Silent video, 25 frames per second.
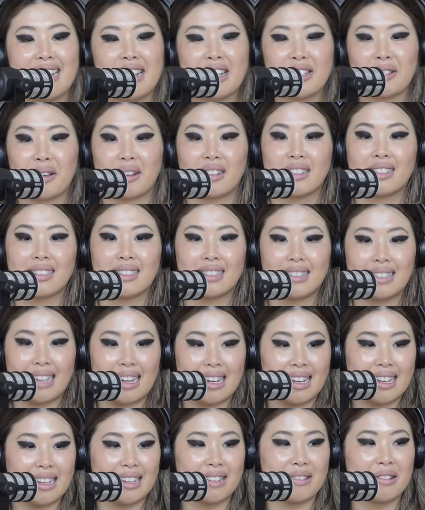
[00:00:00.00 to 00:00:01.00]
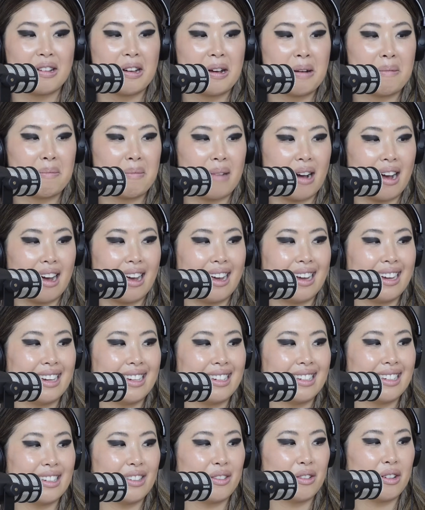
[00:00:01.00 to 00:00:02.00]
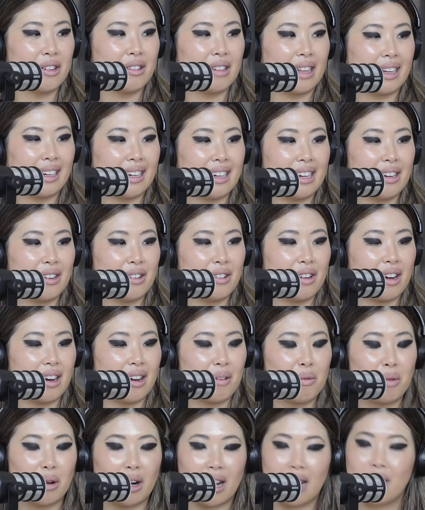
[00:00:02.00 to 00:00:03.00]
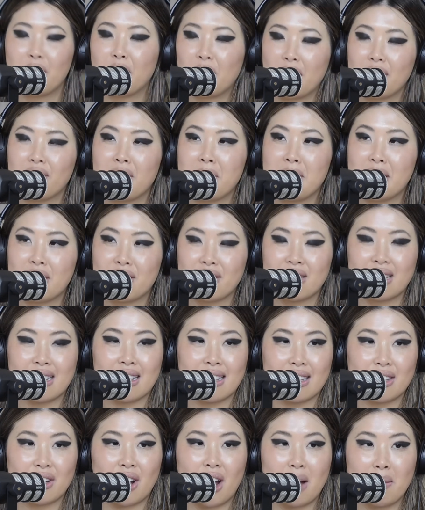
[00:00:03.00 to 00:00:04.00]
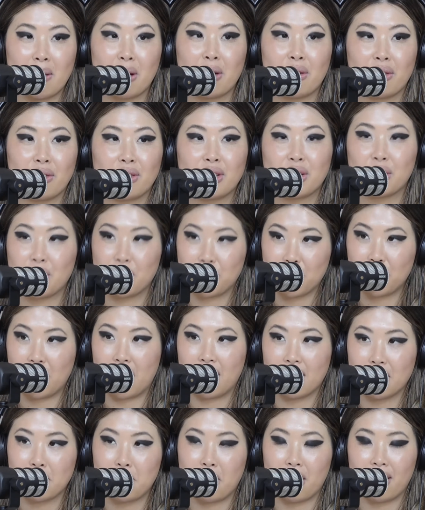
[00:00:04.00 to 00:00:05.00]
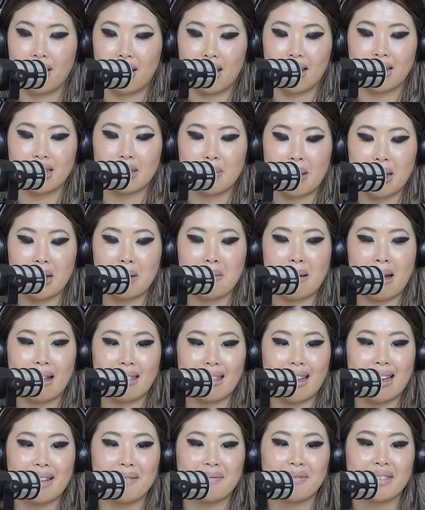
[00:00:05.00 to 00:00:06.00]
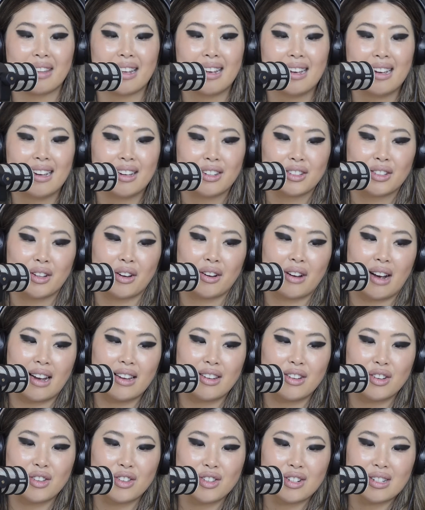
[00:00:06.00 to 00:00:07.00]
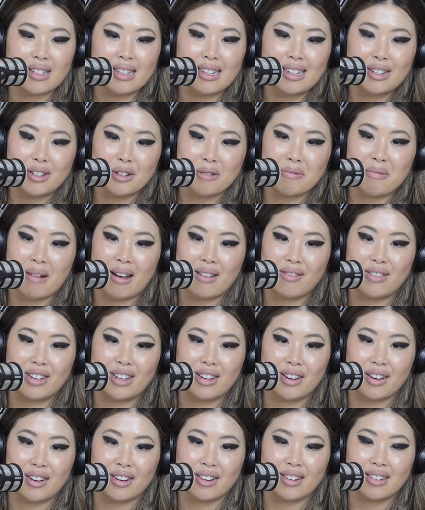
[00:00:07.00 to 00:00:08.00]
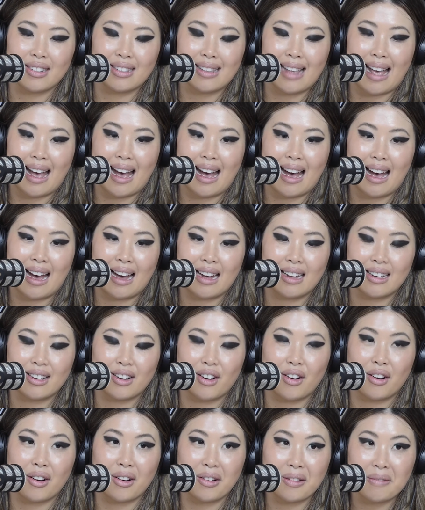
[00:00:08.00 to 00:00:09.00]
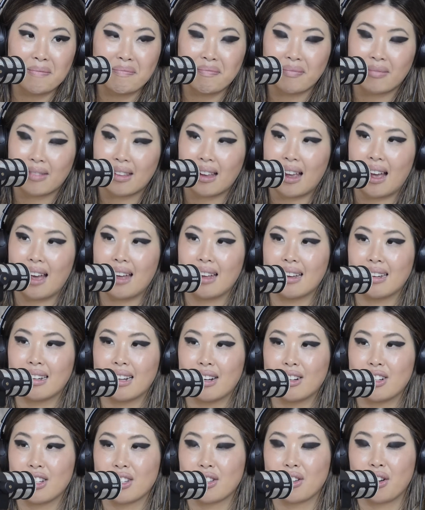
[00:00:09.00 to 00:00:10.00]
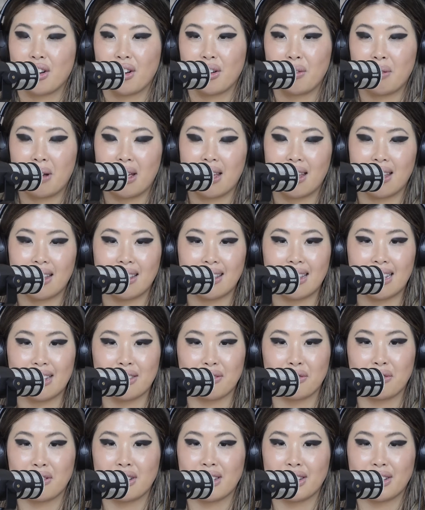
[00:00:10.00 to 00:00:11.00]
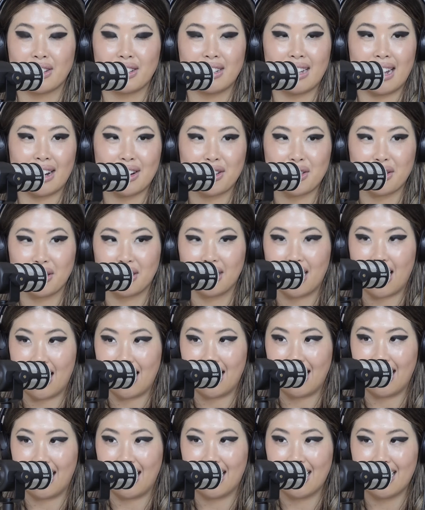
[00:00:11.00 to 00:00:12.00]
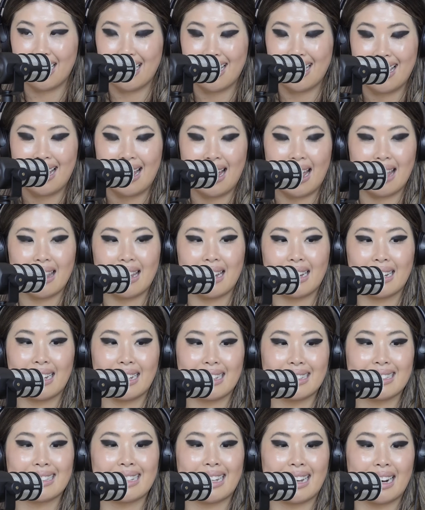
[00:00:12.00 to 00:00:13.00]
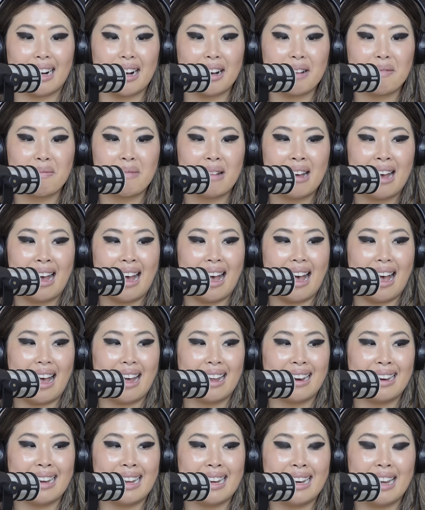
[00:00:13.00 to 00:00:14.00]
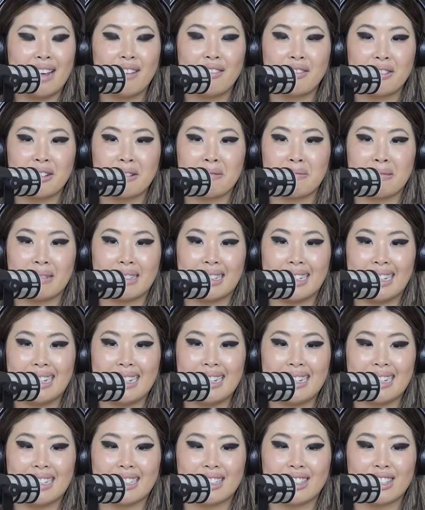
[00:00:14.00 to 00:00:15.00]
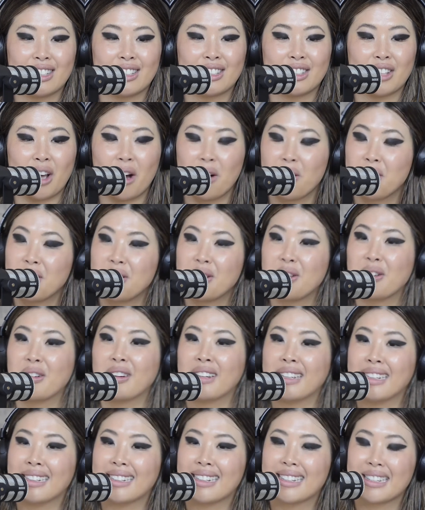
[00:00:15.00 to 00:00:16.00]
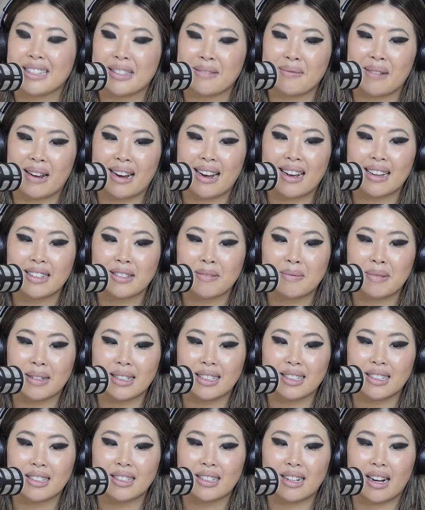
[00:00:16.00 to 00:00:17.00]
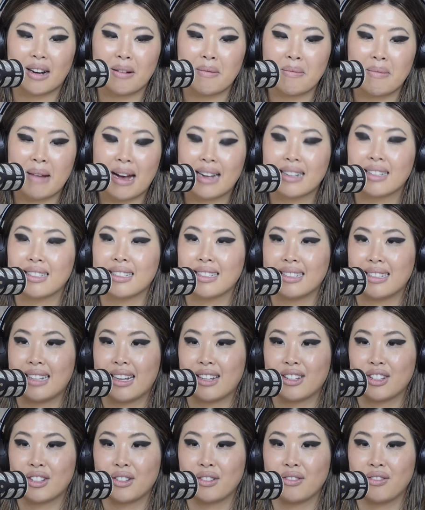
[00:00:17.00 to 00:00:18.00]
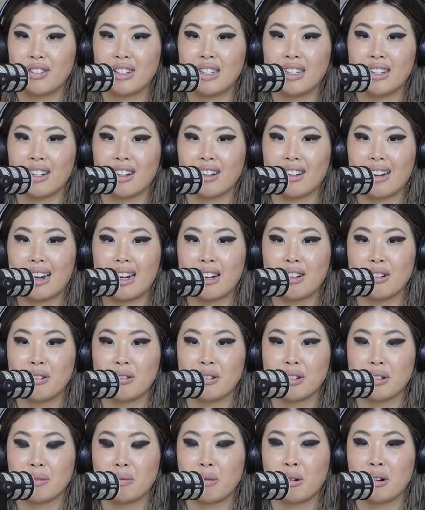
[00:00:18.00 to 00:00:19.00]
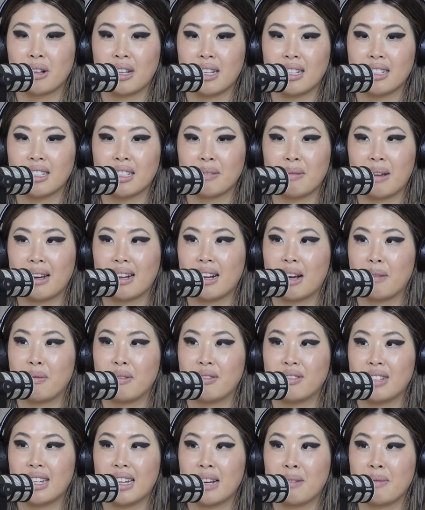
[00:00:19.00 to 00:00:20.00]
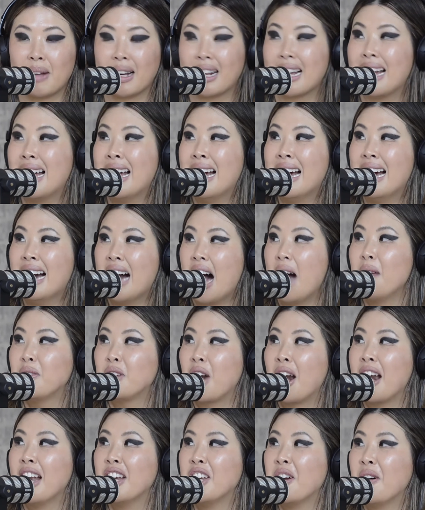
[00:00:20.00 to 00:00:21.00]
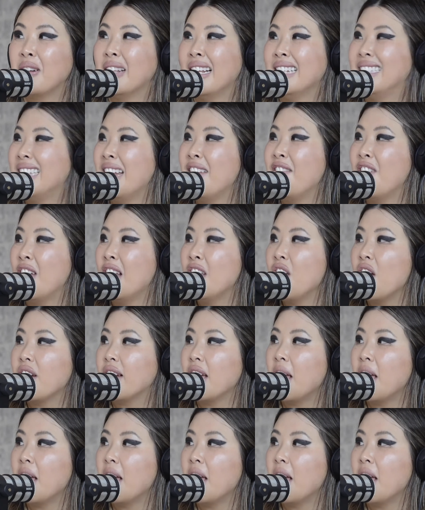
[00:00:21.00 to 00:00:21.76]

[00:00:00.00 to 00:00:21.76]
So I can just see my, like, whatever I'm interested in at the time, I'll speak about that. So I usually do my videos at home, and I just go where there's really good natural lighting, and then I get set up. And inevitably, it's so annoying because my husband, I'm about to sit down to do a video and he'll just walk in to make a cup of tea. I'm like, I'm trying to do a LinkedIn video.